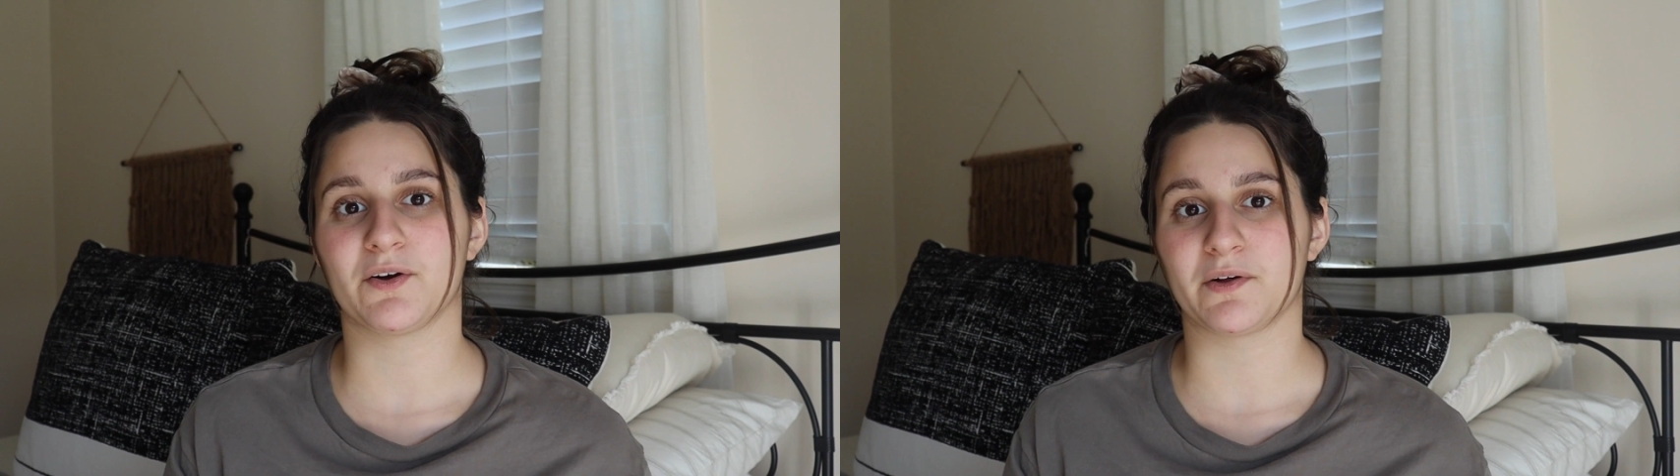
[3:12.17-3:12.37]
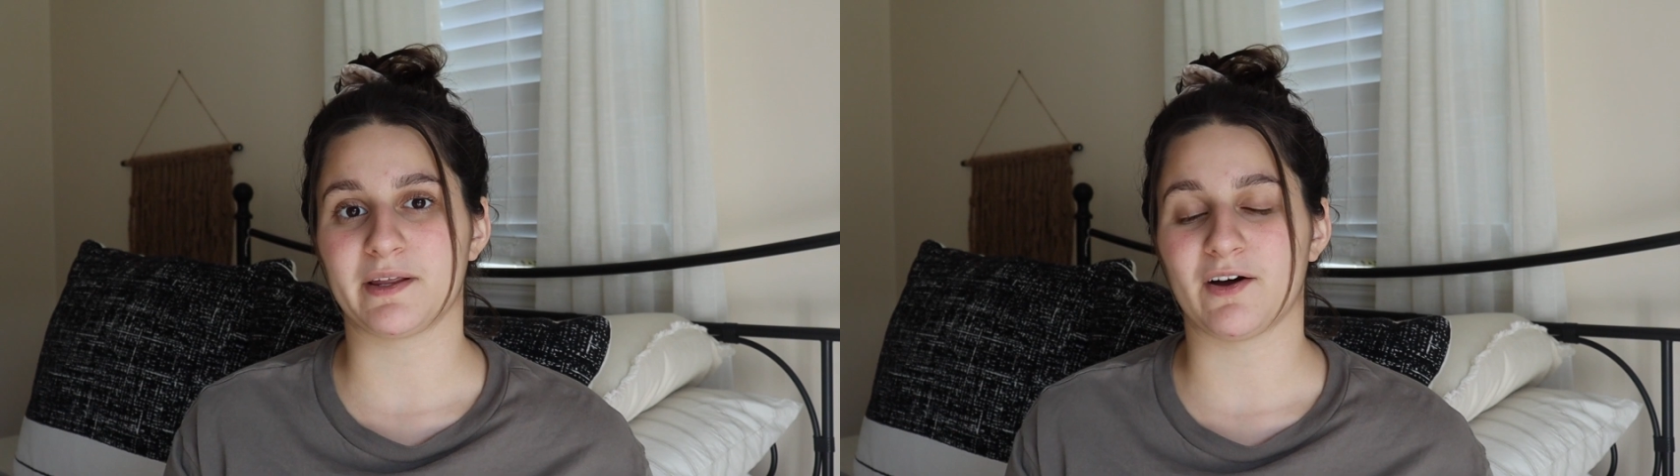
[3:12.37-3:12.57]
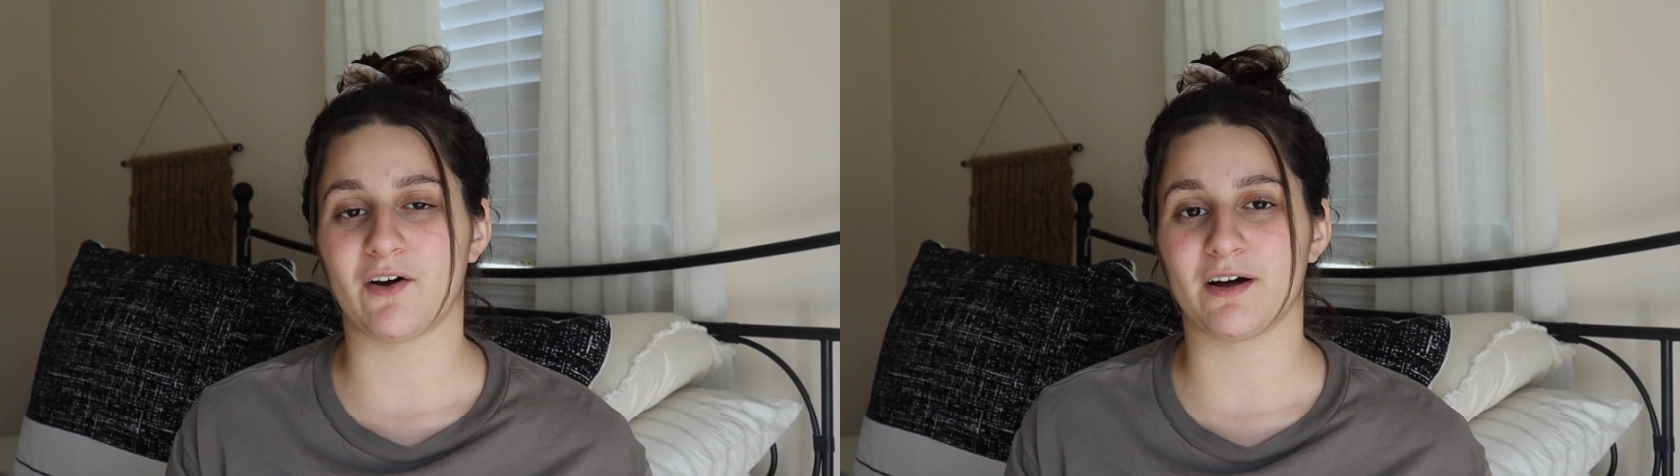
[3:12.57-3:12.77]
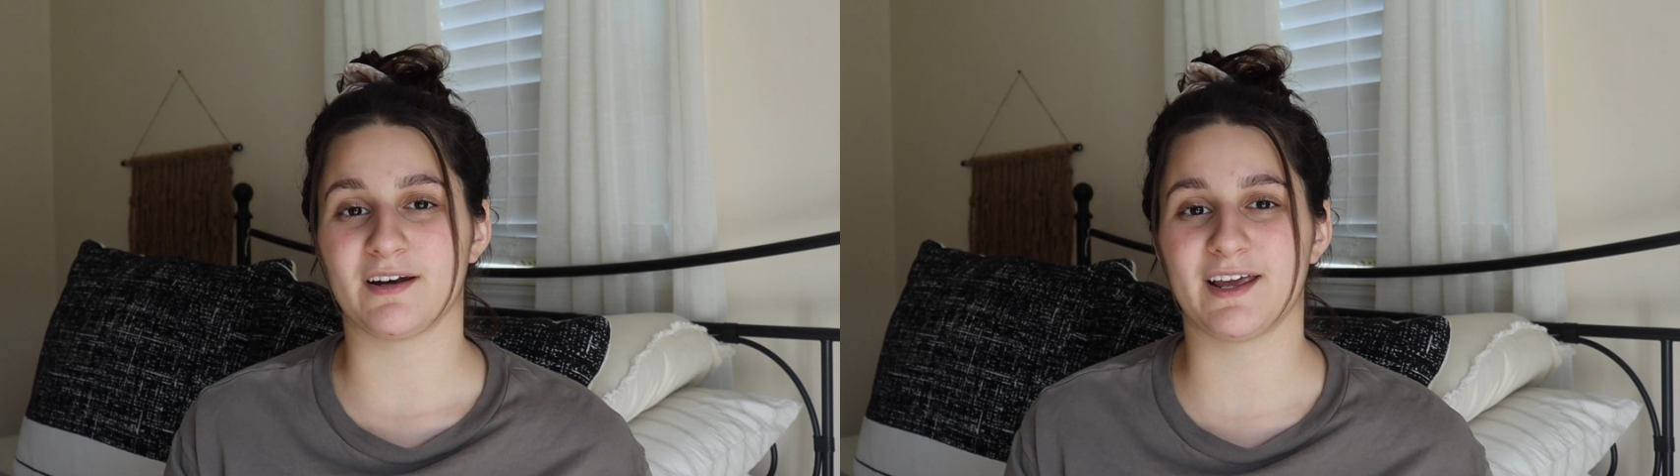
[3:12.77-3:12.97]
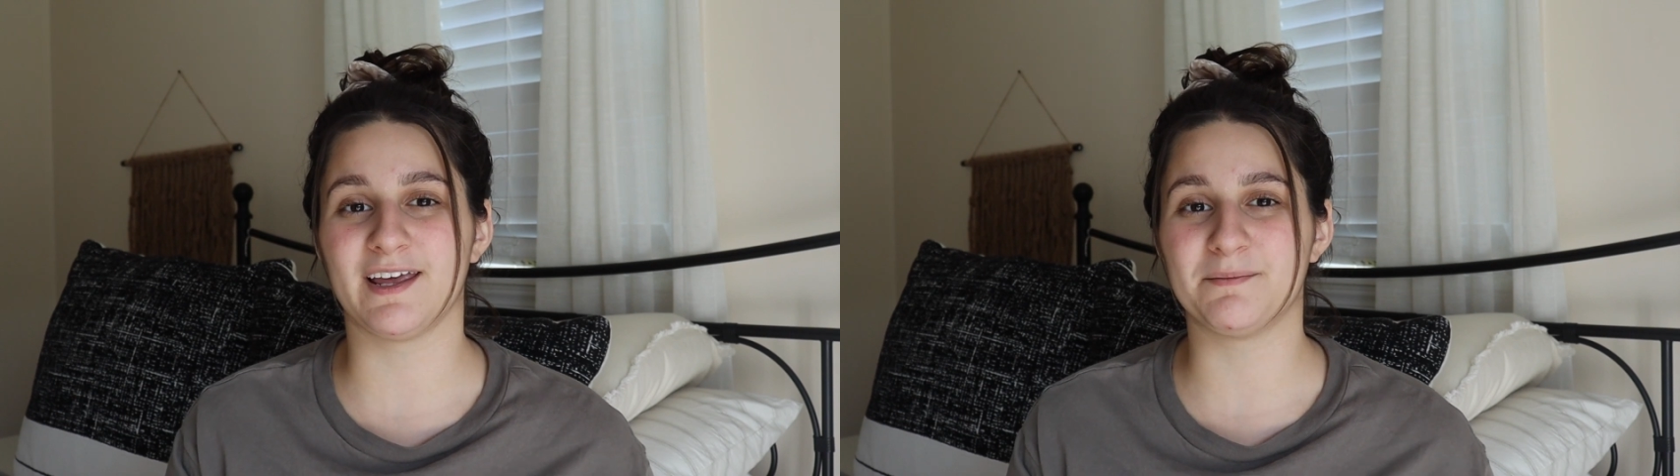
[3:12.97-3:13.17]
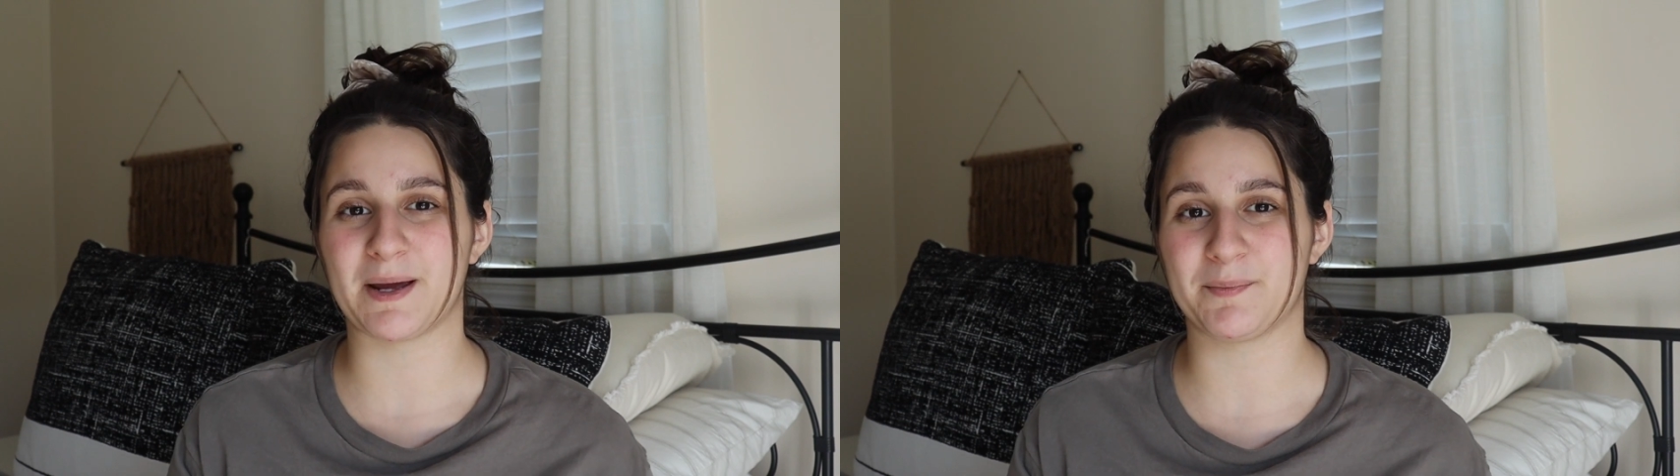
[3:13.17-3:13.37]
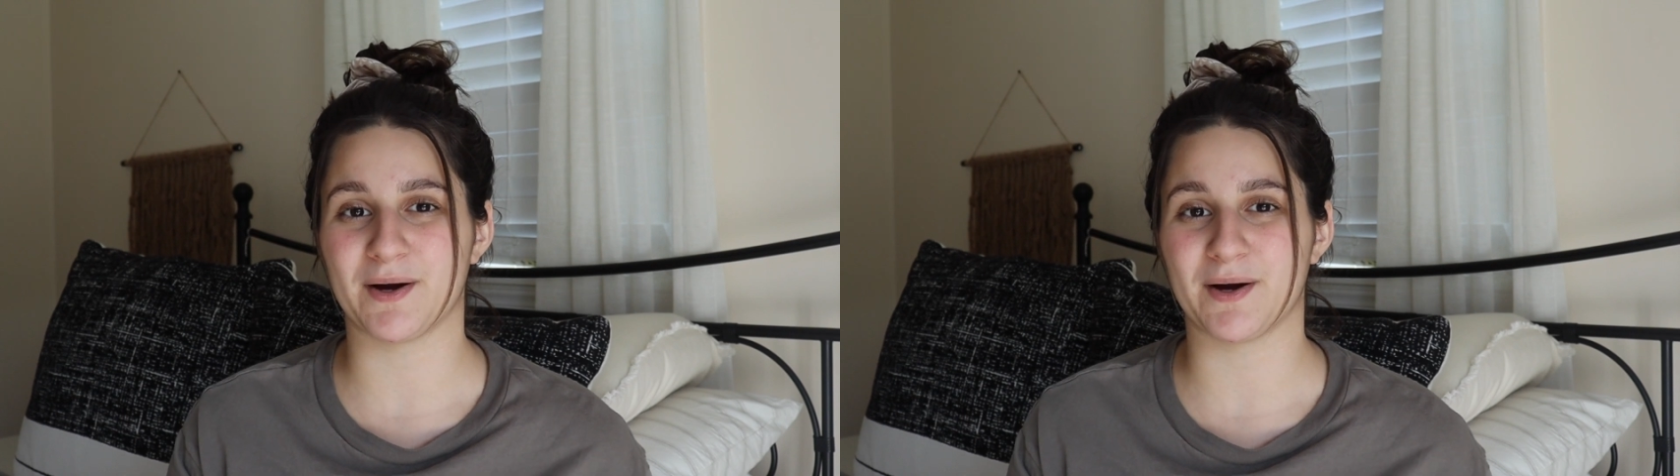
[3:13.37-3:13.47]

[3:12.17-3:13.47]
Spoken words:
early on in my